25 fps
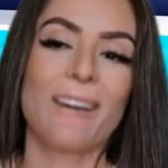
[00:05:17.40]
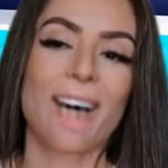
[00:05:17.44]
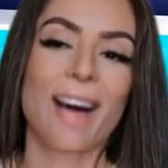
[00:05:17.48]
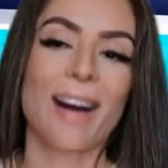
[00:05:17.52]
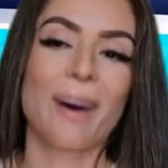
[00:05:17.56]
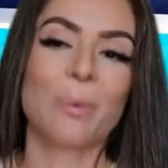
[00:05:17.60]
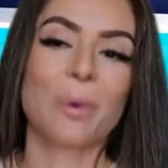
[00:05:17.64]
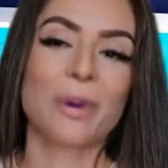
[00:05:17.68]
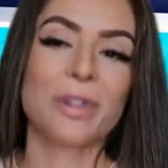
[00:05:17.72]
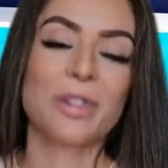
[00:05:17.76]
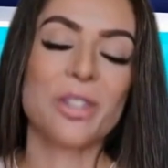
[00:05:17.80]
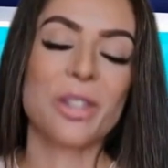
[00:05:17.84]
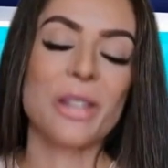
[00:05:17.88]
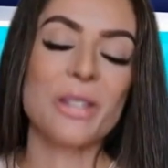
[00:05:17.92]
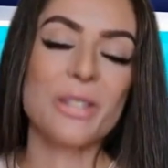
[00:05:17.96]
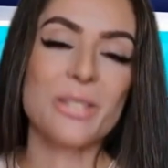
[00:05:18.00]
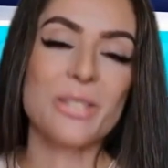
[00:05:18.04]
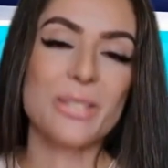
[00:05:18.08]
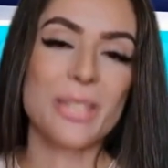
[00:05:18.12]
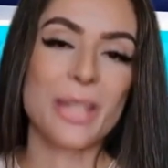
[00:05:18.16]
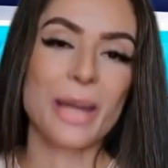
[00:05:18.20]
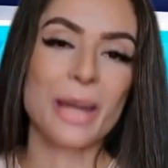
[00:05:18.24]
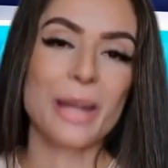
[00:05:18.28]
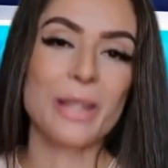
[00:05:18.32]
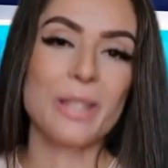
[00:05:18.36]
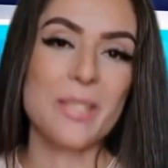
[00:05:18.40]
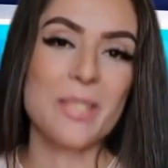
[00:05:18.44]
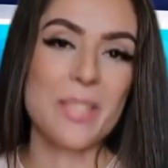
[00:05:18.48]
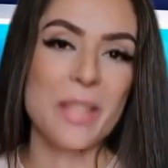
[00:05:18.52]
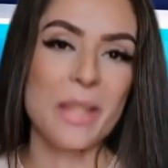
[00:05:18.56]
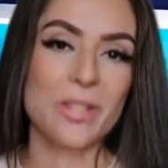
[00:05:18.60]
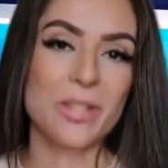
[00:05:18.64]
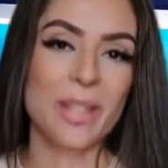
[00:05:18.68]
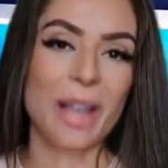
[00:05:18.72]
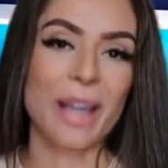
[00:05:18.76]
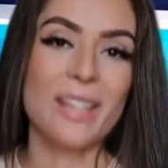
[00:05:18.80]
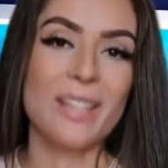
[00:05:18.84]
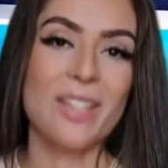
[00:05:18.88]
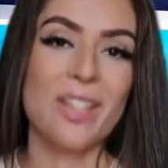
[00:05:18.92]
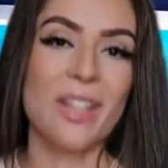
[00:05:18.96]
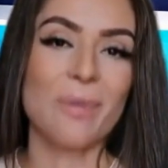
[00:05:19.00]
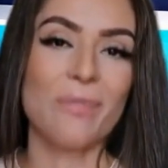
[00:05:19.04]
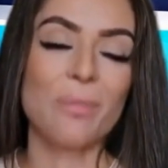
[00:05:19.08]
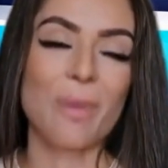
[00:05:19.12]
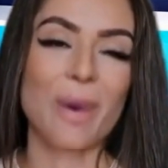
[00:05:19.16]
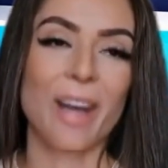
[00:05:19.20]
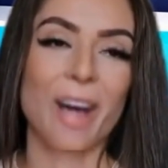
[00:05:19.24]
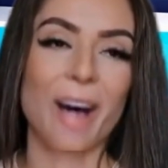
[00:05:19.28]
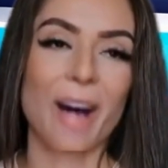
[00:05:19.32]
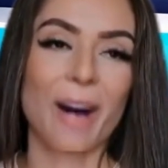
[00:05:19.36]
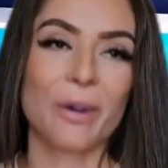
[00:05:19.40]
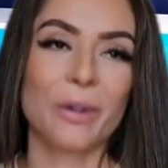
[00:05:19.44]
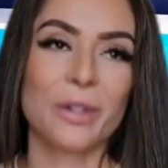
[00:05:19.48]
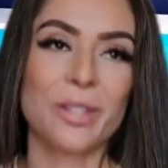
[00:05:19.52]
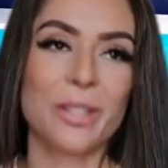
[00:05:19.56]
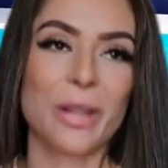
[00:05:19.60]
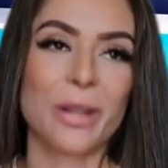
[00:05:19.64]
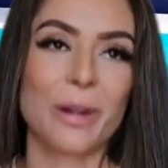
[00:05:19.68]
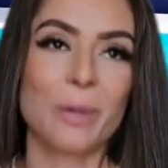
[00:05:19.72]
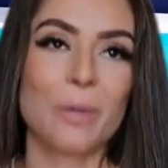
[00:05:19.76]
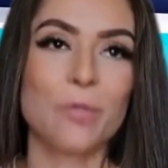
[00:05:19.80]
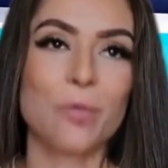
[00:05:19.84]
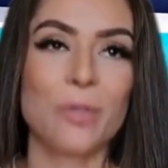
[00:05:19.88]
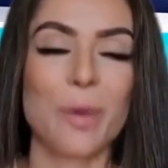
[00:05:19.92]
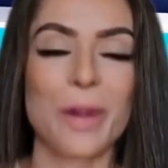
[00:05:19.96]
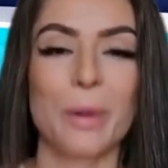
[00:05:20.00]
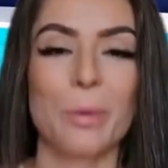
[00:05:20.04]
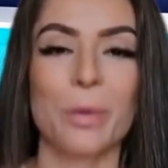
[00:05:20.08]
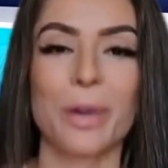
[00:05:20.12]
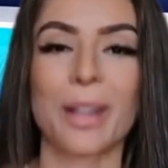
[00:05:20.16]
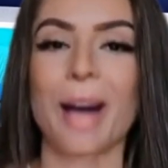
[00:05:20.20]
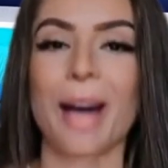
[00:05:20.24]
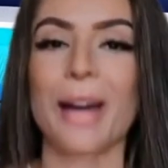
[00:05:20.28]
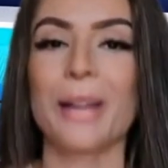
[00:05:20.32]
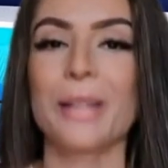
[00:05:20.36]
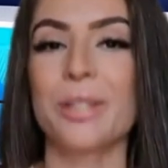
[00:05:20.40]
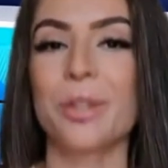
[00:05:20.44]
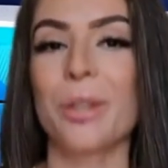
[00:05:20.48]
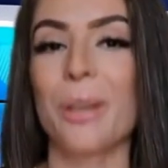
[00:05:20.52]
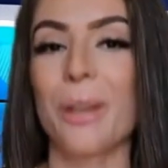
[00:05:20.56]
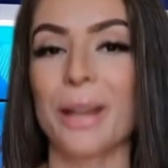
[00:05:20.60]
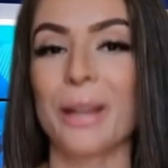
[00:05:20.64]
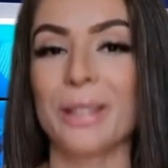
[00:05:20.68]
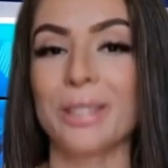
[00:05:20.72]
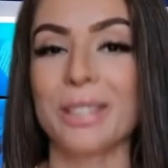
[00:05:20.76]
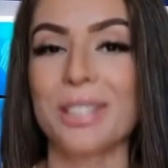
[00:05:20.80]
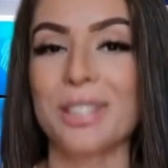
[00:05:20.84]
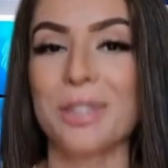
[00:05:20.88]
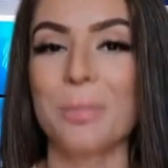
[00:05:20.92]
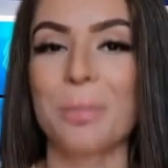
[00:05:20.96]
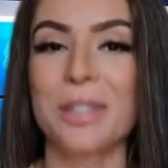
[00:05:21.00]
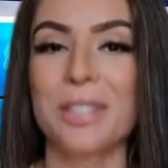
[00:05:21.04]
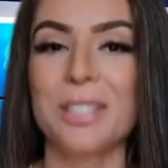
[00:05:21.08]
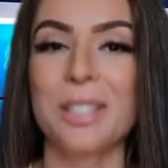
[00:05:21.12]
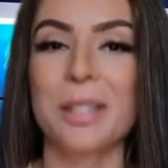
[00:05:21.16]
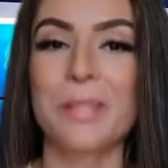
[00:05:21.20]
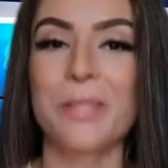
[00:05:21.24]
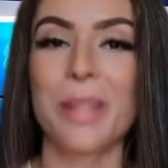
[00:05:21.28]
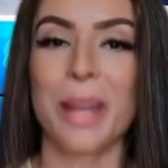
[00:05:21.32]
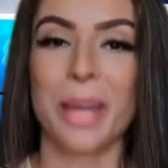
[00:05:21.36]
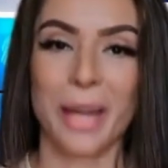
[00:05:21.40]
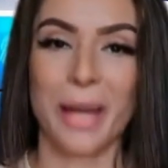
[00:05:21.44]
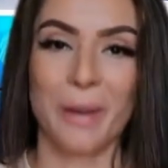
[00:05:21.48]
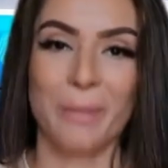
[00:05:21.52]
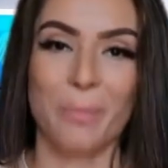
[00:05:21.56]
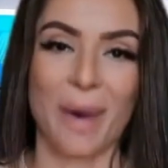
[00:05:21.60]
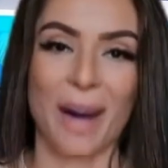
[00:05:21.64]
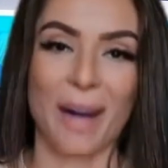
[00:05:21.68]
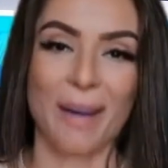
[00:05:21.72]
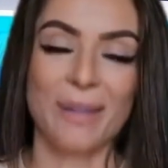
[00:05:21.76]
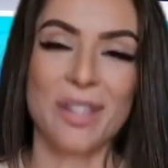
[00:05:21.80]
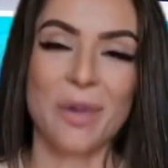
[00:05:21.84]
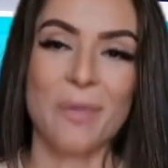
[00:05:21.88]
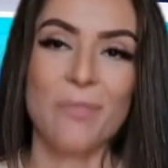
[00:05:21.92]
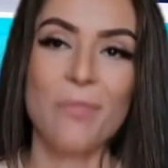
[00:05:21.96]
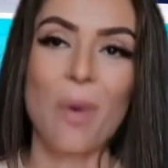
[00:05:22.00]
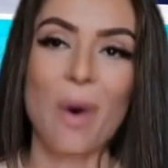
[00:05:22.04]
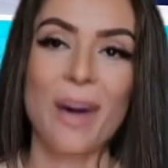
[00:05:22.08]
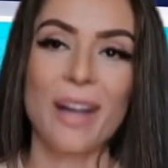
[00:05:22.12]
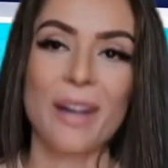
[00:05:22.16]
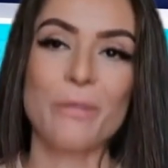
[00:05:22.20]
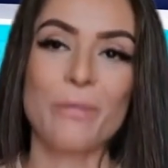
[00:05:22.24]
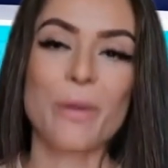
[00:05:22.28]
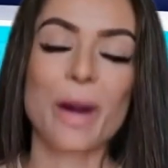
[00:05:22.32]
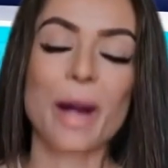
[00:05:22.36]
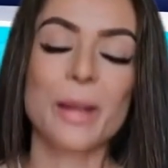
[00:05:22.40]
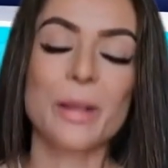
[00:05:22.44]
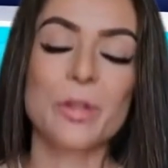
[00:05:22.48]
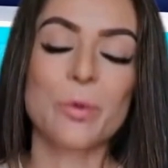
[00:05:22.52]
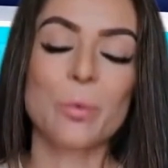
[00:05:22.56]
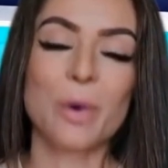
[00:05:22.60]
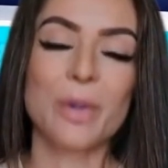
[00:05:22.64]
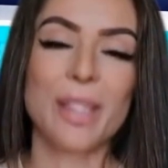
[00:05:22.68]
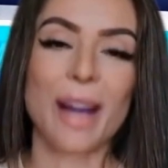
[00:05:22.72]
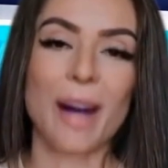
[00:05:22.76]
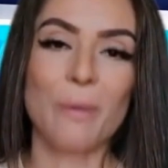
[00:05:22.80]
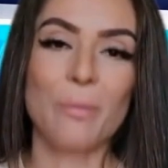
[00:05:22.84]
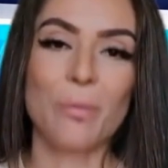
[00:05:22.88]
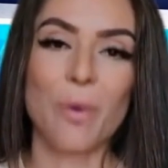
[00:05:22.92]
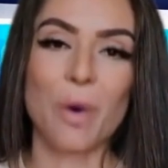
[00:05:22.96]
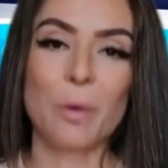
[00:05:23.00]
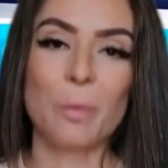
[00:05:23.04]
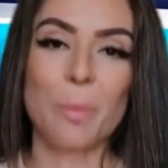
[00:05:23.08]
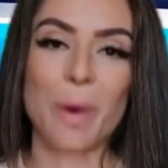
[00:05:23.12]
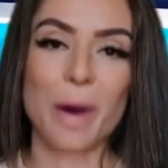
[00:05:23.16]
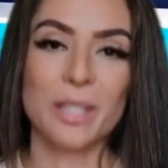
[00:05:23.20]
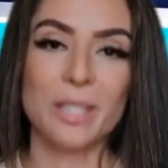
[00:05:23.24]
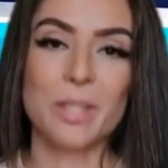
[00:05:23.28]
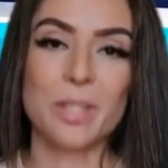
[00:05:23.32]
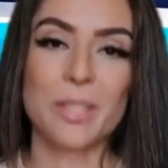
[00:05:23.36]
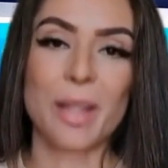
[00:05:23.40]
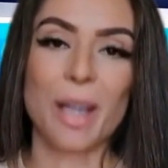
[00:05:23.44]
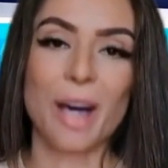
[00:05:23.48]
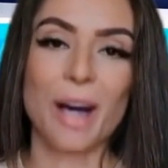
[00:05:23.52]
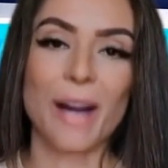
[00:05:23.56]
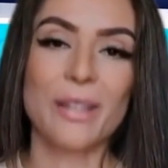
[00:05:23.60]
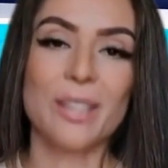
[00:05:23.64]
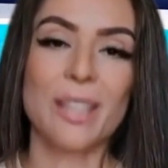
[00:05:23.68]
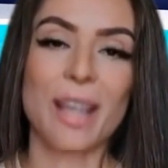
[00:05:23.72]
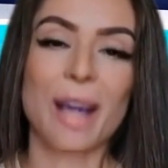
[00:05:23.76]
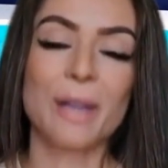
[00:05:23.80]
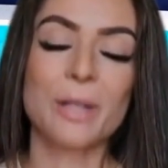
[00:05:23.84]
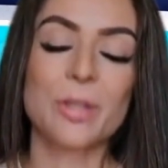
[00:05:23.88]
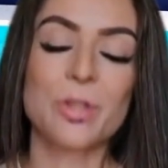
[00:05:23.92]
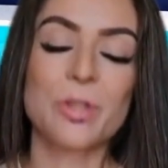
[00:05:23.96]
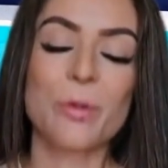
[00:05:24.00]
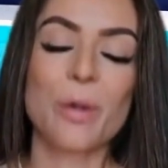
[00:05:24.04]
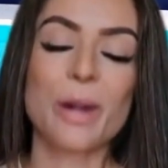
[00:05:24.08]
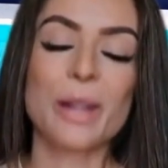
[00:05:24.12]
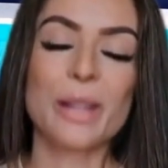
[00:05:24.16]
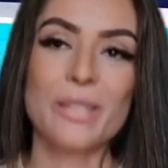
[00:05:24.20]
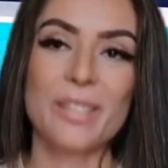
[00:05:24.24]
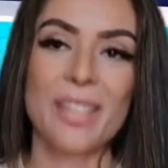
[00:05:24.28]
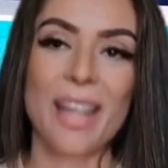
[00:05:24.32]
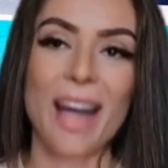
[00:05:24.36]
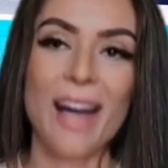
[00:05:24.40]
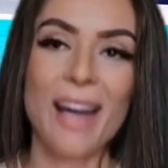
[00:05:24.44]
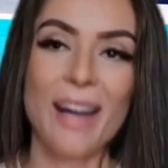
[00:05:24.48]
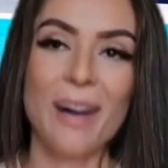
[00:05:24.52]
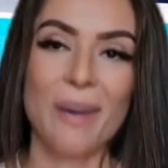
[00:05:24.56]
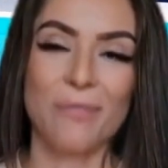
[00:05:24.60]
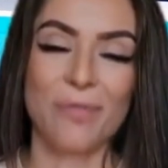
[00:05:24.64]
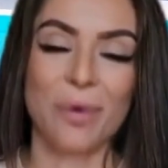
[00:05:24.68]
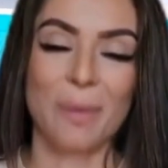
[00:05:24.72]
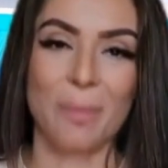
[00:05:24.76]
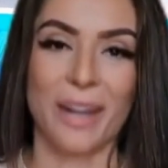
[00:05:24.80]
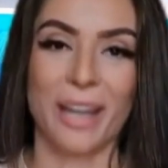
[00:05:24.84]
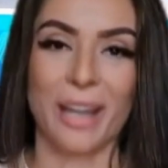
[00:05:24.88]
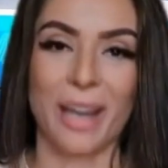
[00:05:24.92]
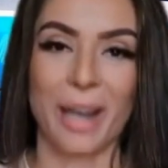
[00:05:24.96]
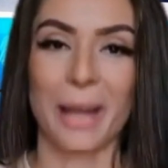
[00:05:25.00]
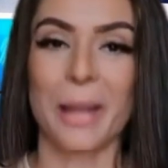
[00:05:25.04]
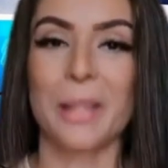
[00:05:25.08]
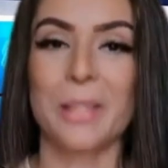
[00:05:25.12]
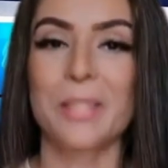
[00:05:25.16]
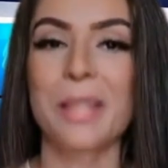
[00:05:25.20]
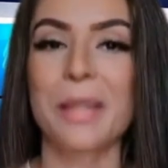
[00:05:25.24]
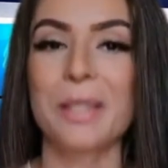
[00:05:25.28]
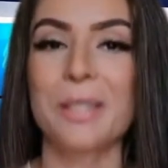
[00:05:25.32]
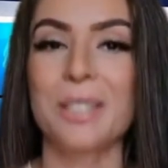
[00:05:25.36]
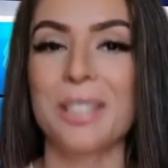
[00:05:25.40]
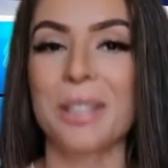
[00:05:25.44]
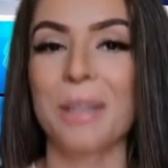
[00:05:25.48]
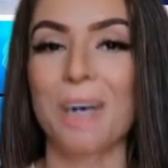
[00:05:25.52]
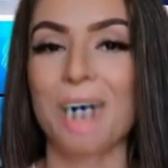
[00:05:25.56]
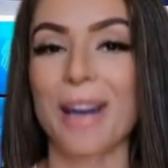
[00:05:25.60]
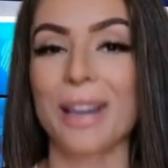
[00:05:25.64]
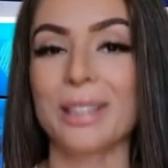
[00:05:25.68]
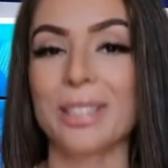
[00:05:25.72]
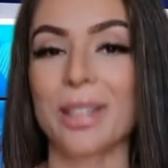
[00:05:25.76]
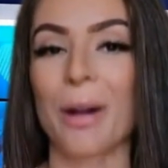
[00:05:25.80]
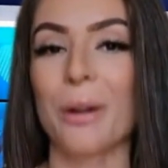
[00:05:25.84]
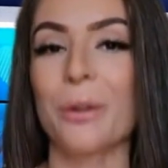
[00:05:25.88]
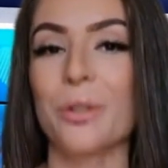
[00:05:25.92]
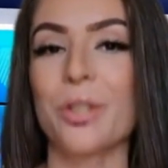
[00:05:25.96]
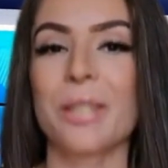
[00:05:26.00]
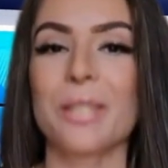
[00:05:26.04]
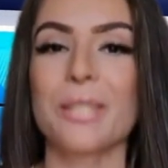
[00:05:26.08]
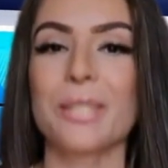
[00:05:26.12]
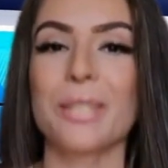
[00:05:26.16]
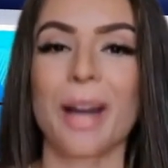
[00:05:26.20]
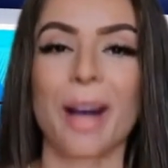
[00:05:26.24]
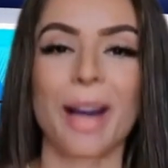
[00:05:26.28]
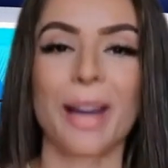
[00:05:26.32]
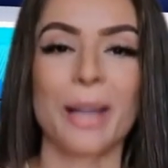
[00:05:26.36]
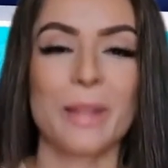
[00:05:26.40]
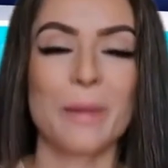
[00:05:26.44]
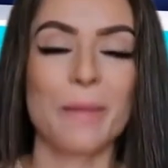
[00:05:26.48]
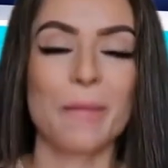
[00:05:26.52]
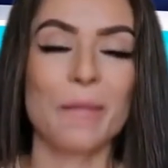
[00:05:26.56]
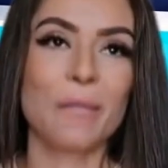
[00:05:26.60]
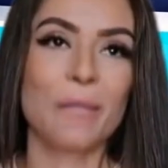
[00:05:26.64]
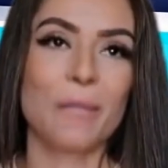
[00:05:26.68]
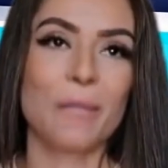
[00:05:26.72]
"I would just say it's suggestive but hard to completely isolate the specific impact of one event without robust contact trace data from the cases," Adalja said.